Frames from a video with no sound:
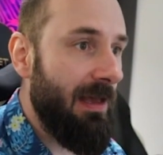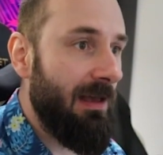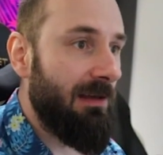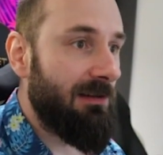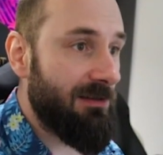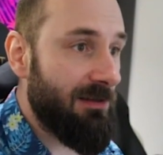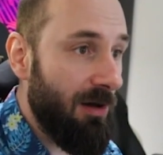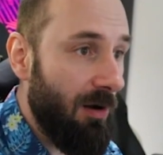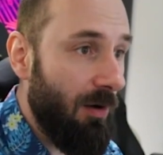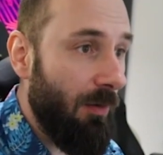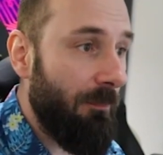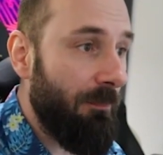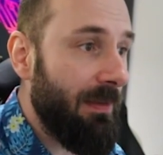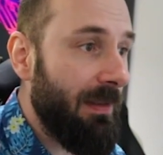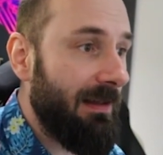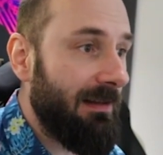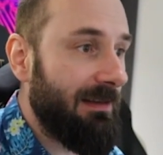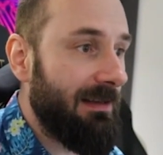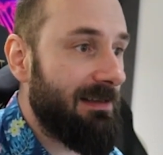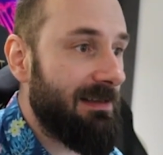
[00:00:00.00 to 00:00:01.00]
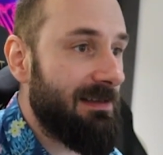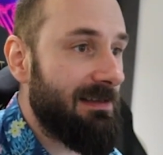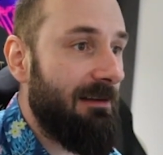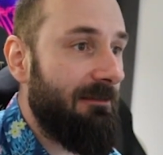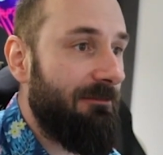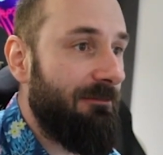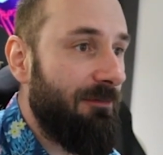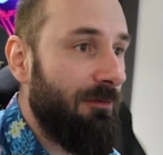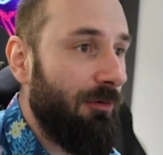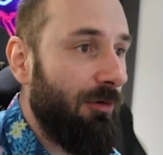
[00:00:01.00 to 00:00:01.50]
So this is the
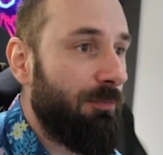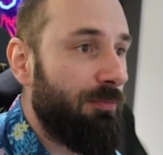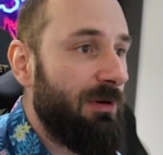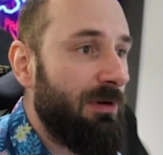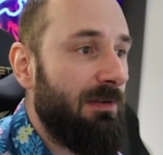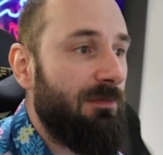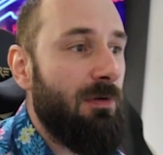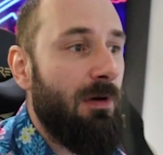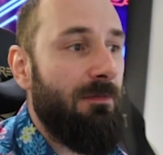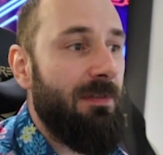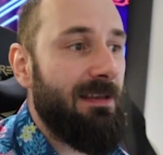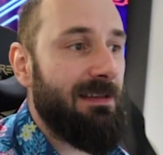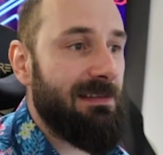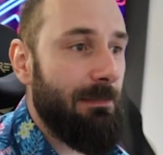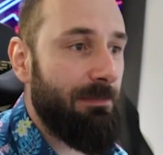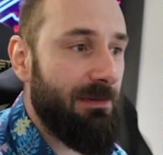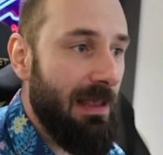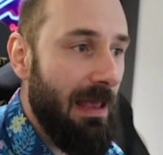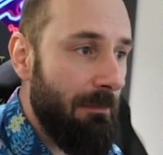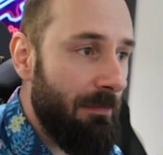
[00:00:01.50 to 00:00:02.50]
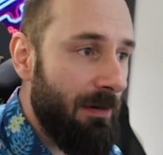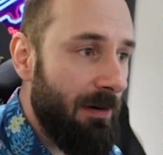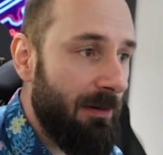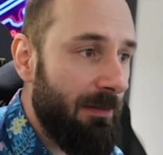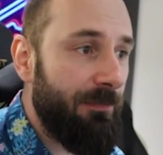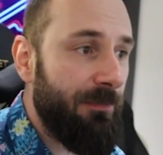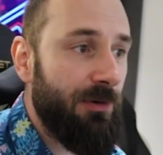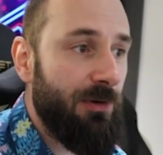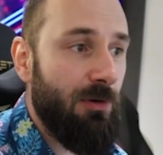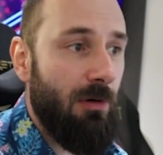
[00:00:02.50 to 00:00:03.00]
full preview of the September.
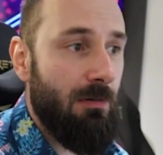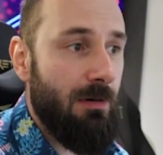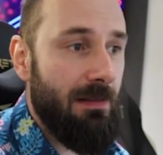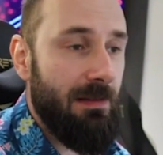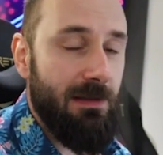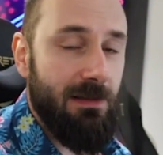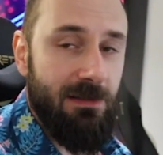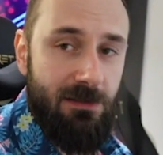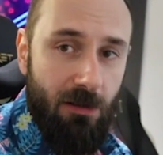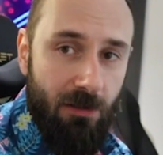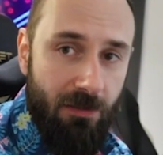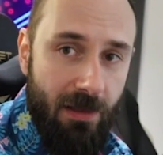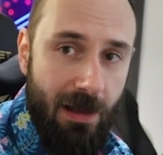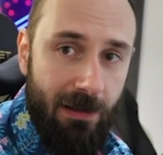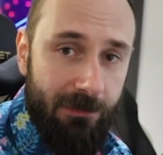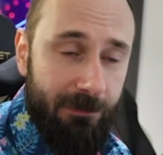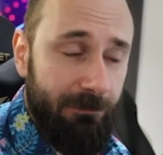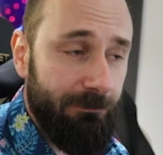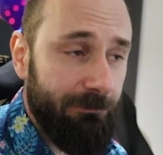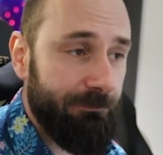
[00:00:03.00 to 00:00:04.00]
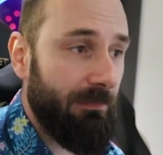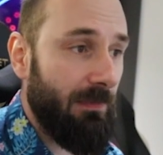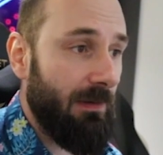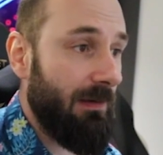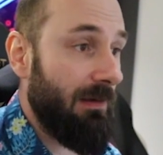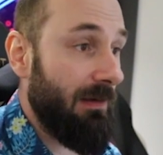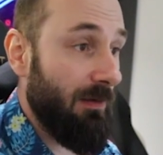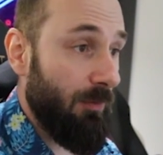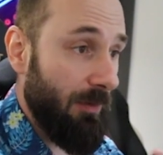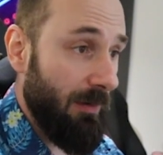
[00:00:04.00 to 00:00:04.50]
You already saw that.
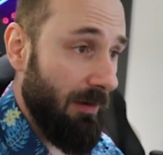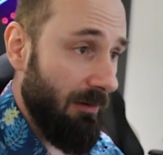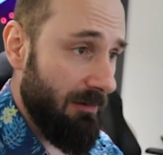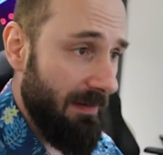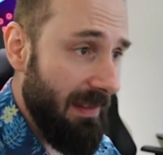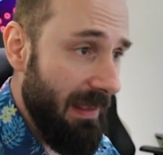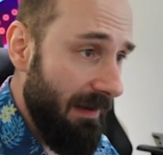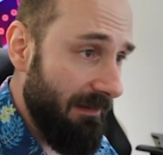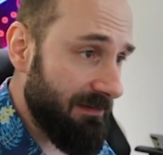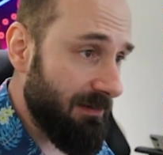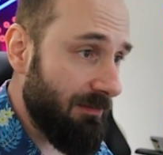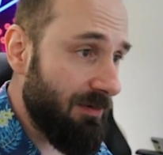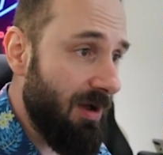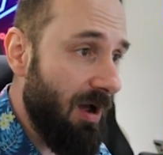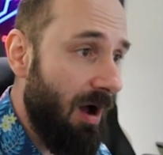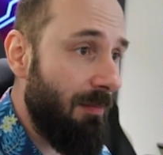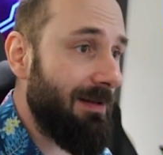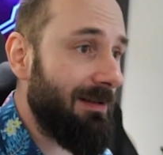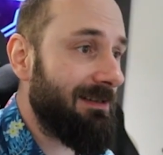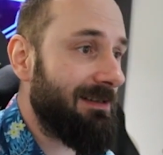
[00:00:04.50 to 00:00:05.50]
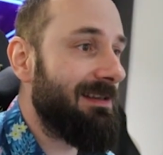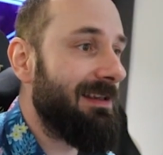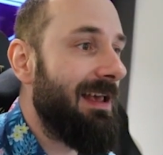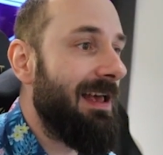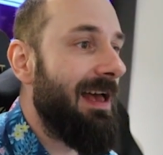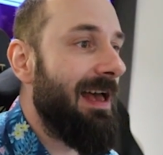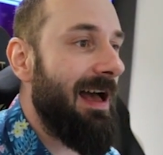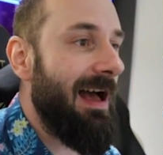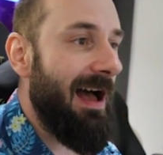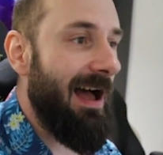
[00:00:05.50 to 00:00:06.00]
We already have some comments.
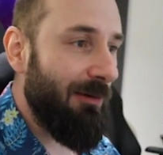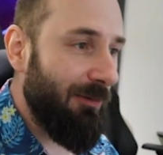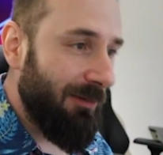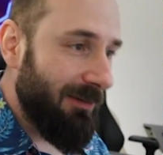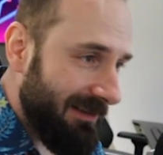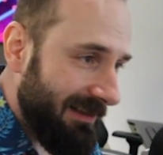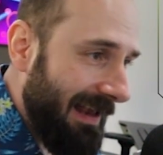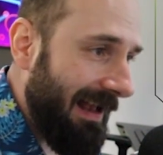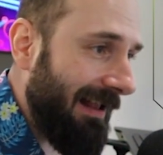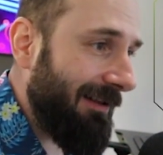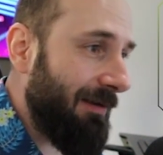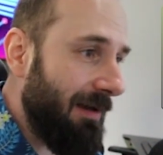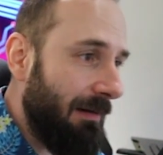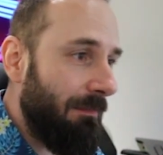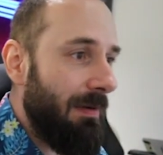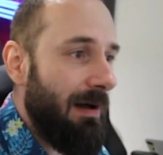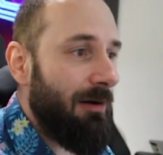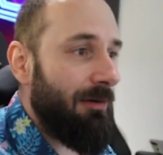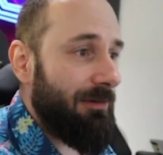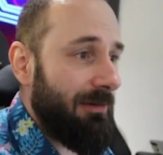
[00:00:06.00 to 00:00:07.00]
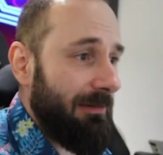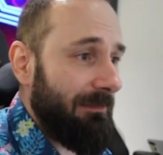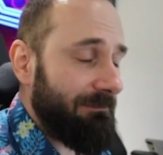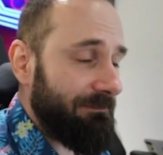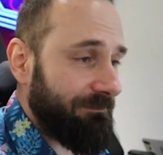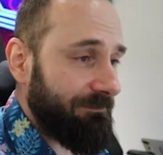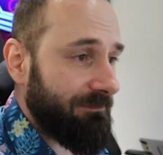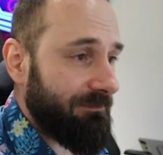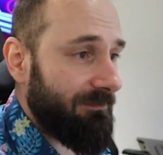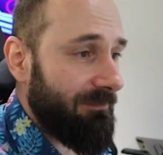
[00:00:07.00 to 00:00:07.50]
I will tell you about
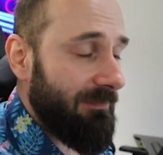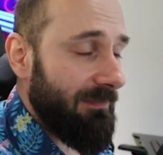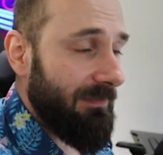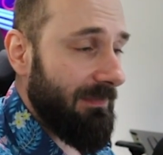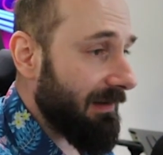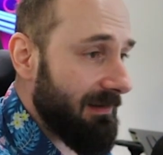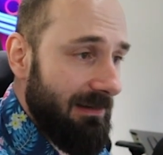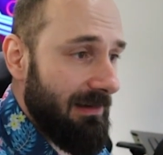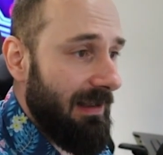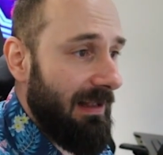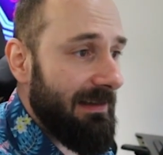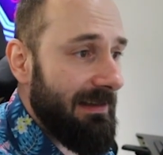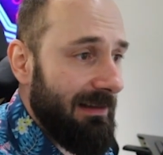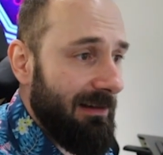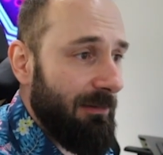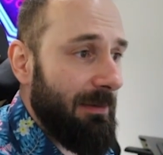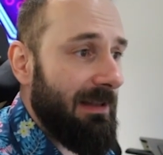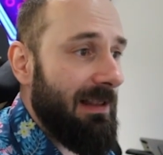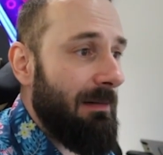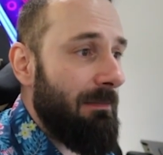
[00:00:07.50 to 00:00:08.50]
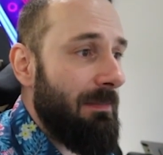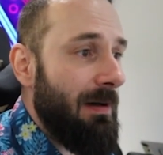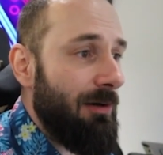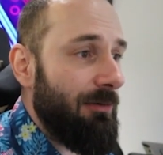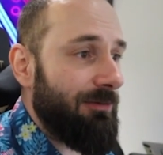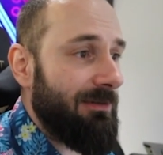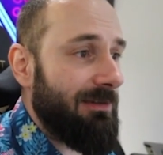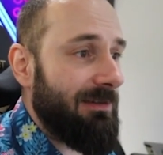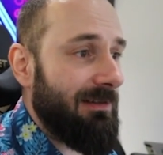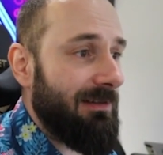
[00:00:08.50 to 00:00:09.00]
a little bit
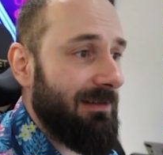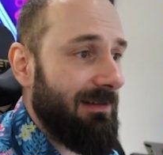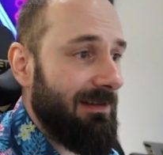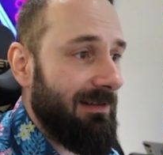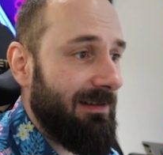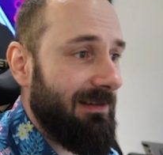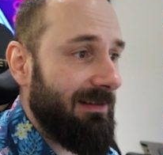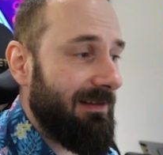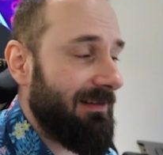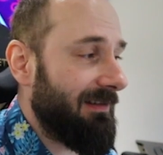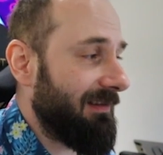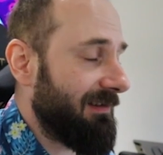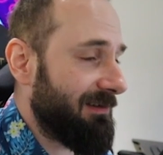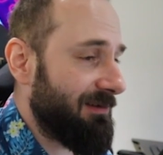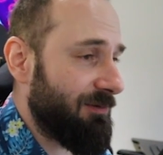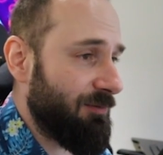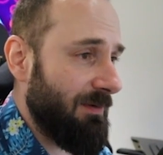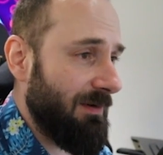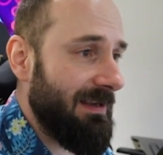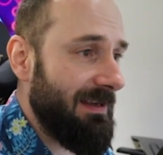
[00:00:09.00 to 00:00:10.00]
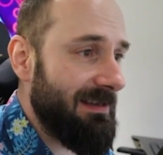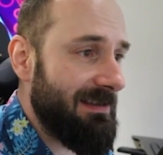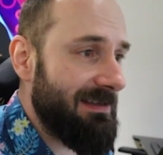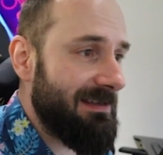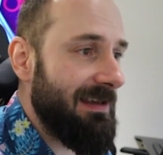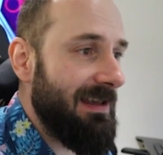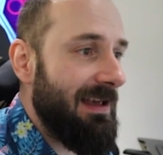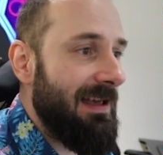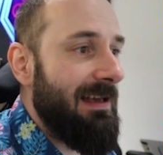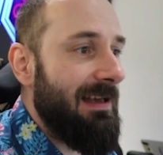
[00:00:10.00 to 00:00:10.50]
about this
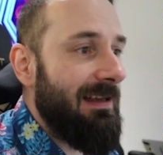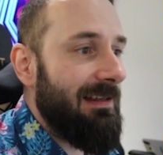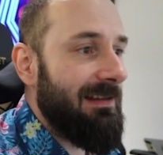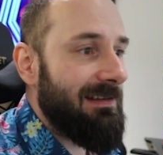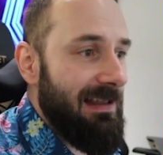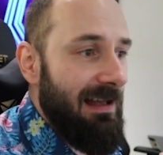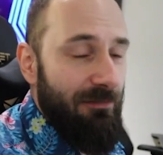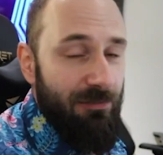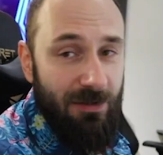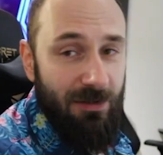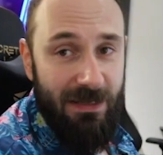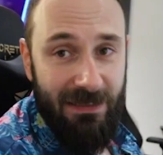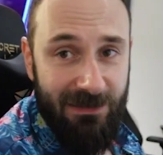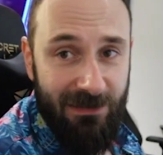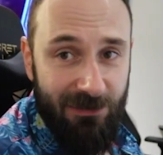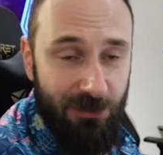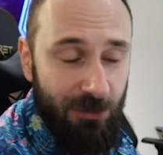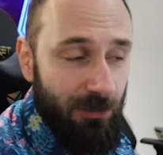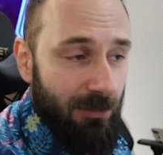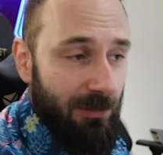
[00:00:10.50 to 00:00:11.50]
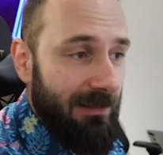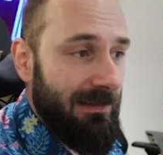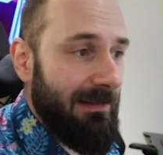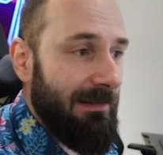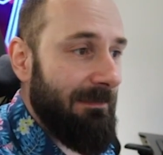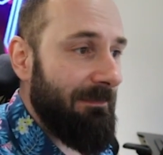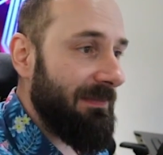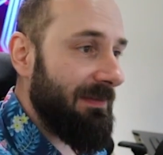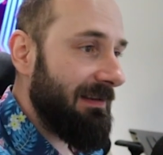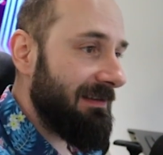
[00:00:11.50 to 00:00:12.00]
release, stuff related to it,
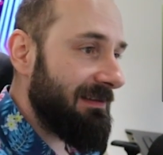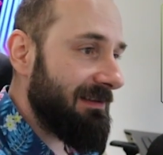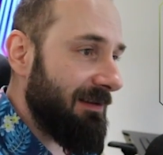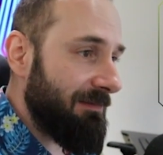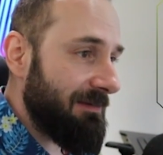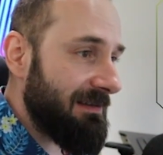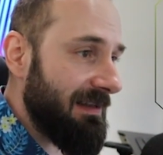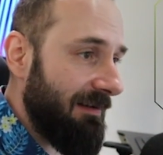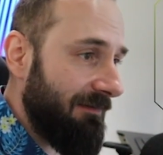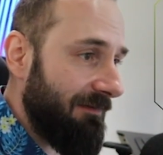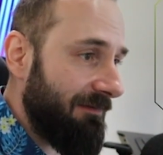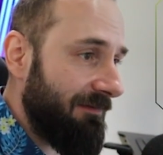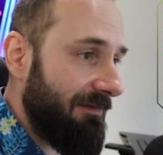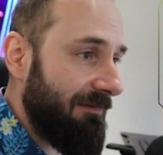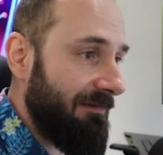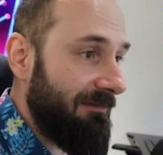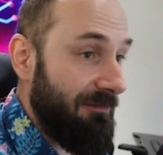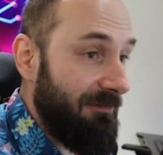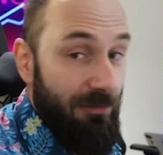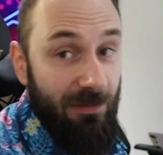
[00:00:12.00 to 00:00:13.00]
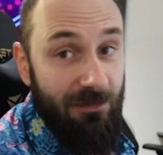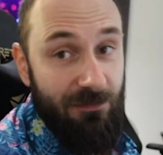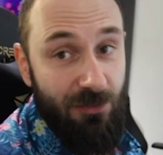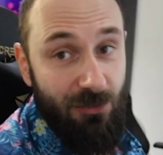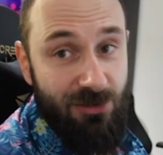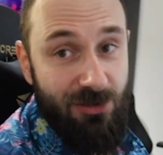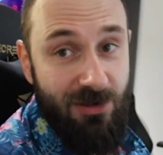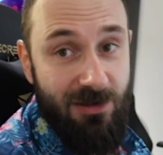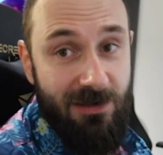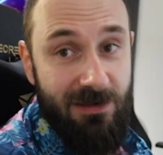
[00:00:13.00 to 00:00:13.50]
some stuff for the
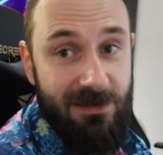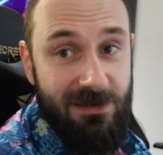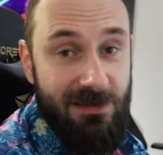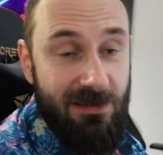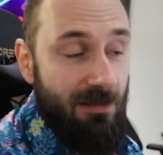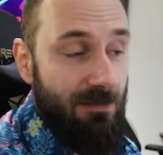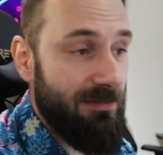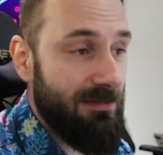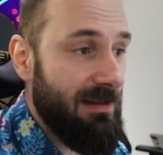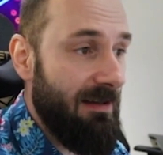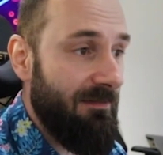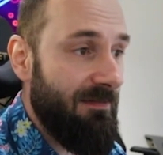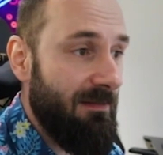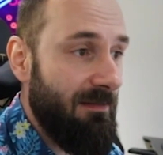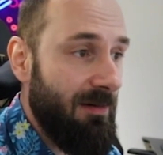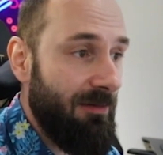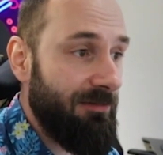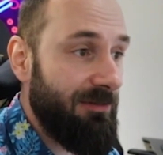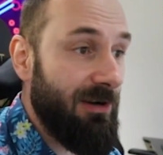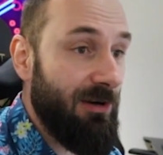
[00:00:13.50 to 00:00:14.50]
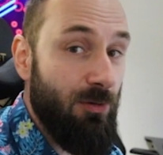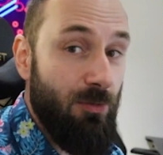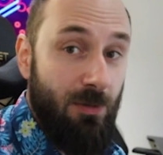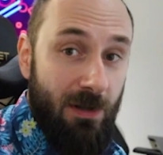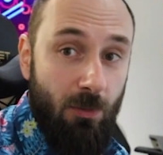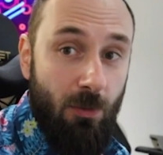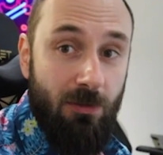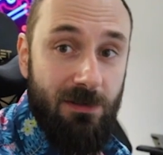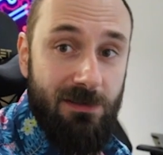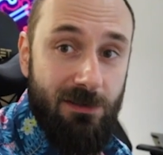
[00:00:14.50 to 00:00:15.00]
future, some stuff about the
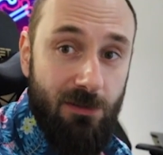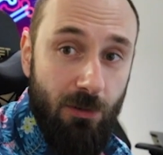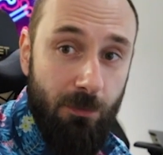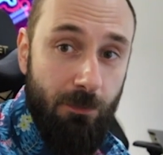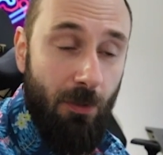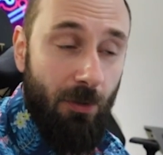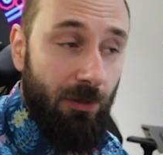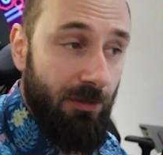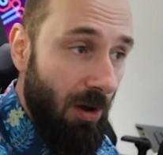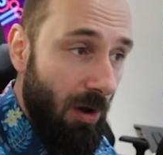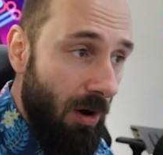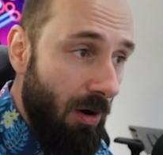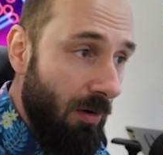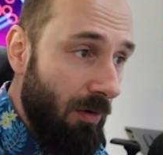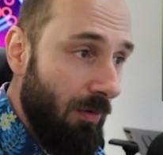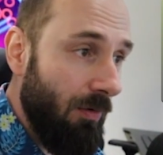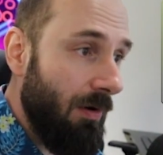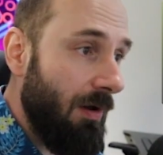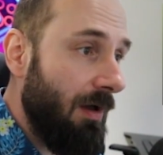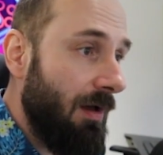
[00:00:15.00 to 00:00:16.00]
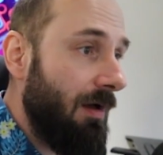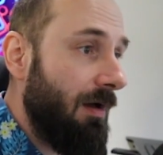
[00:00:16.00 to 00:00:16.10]
GridWars 2.0.